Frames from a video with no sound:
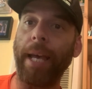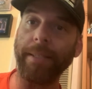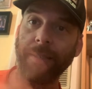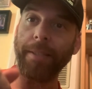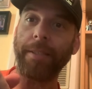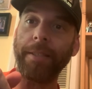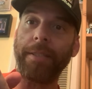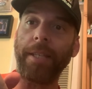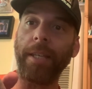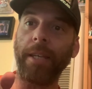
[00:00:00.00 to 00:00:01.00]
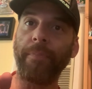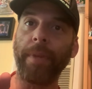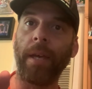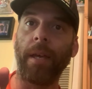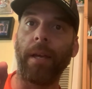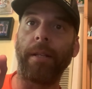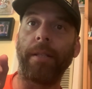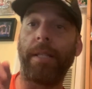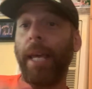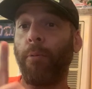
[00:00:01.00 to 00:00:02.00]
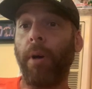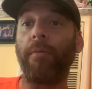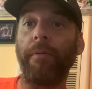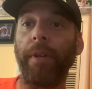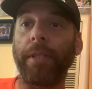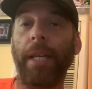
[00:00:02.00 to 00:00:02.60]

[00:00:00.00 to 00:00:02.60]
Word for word: SDCC day one reveals.